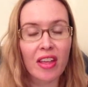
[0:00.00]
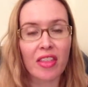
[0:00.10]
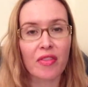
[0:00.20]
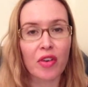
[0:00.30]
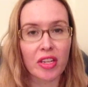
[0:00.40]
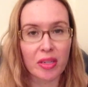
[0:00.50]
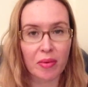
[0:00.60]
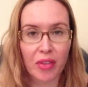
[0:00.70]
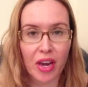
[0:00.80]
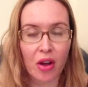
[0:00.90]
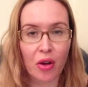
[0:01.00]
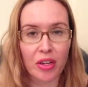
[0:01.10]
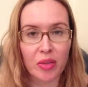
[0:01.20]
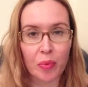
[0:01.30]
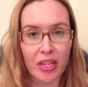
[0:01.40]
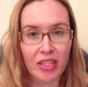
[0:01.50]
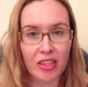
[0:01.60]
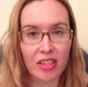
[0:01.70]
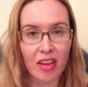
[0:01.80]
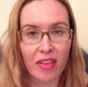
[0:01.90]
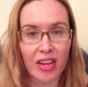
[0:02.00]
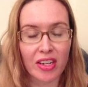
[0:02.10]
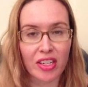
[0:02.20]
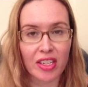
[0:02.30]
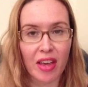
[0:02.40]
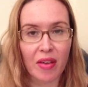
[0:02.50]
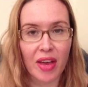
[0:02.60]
They've got some of their autumn winter stuff in just now.